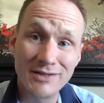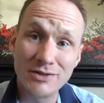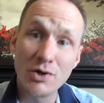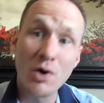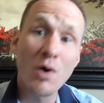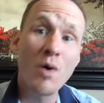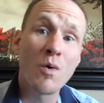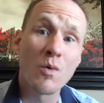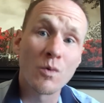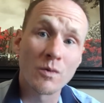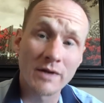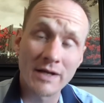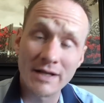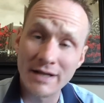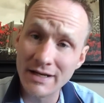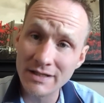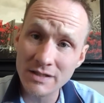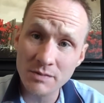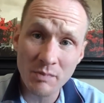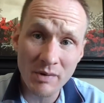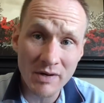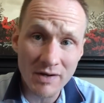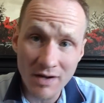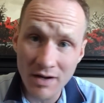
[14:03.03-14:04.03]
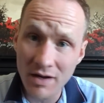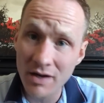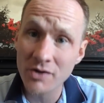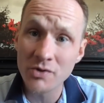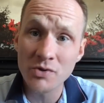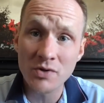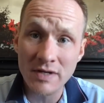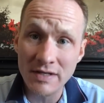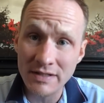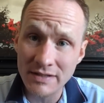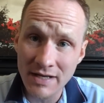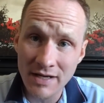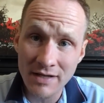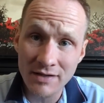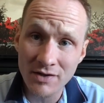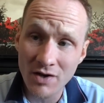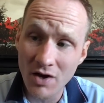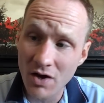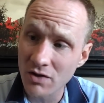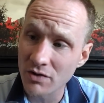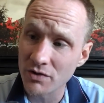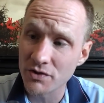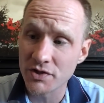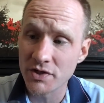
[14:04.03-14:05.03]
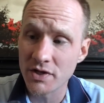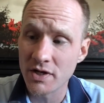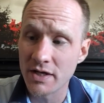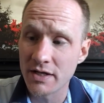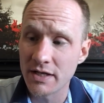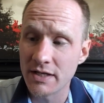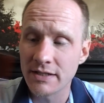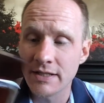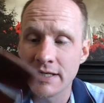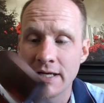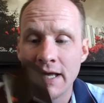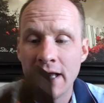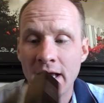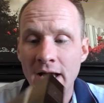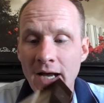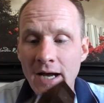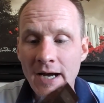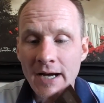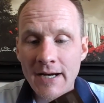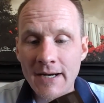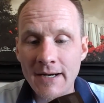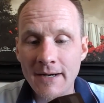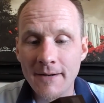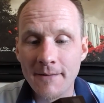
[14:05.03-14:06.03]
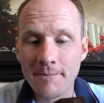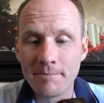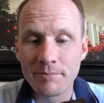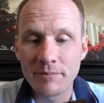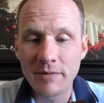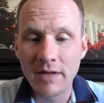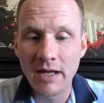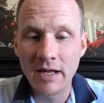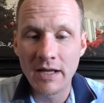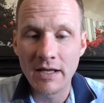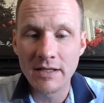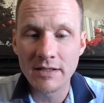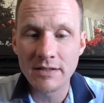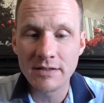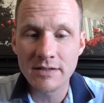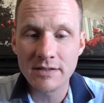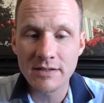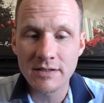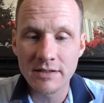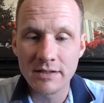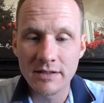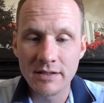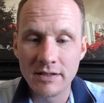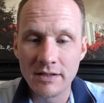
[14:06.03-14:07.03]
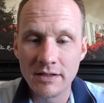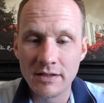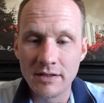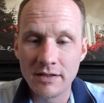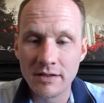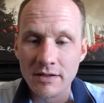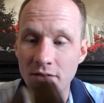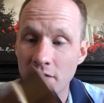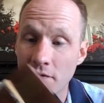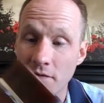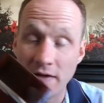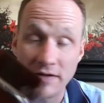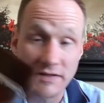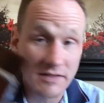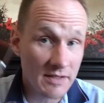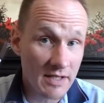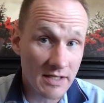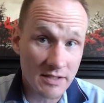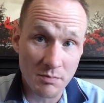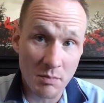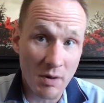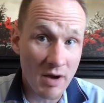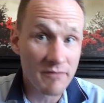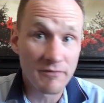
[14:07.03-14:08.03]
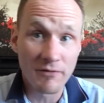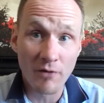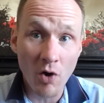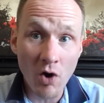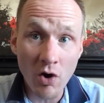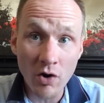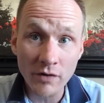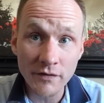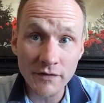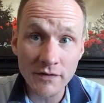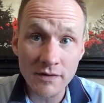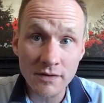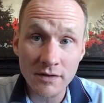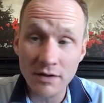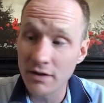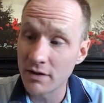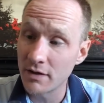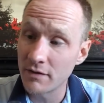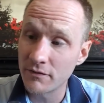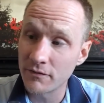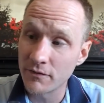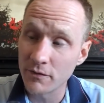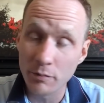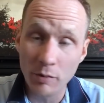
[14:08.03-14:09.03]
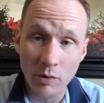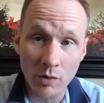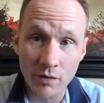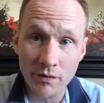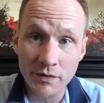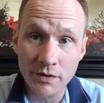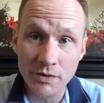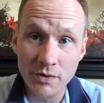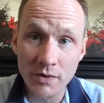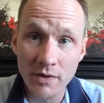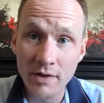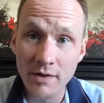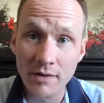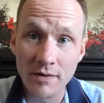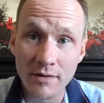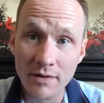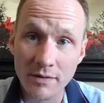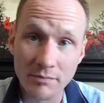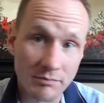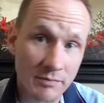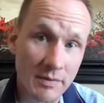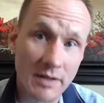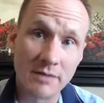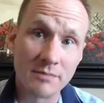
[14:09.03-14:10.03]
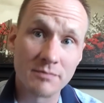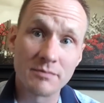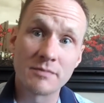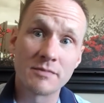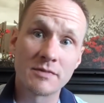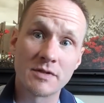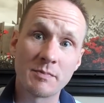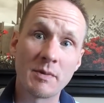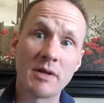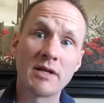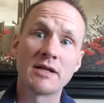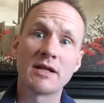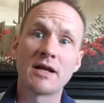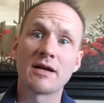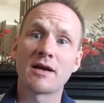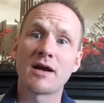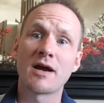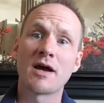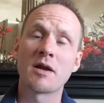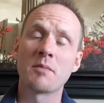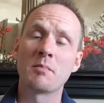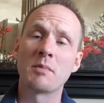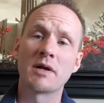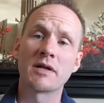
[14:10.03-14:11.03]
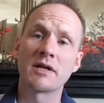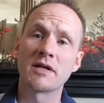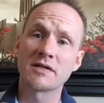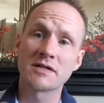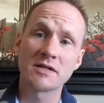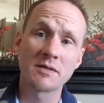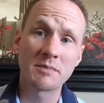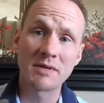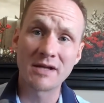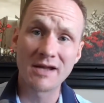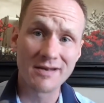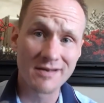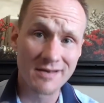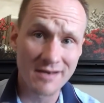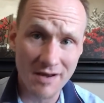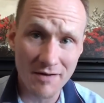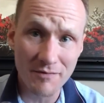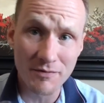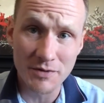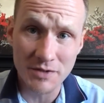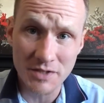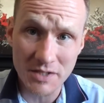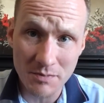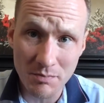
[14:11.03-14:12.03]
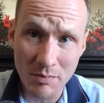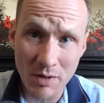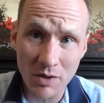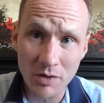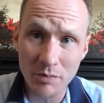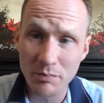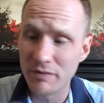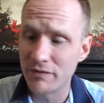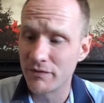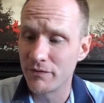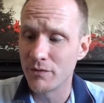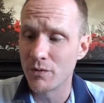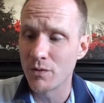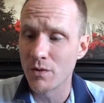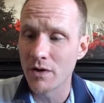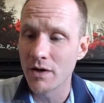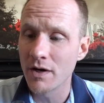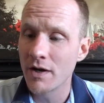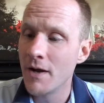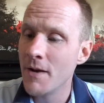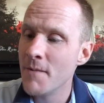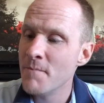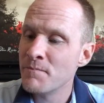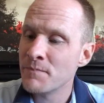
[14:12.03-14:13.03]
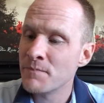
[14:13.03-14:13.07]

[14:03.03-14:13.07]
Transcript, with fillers: don't, and I spent $110 on it. Um, and you know, that's that's my fault uh, for pulling the trigger and, and spending that kind of money on something I'd never smelled before.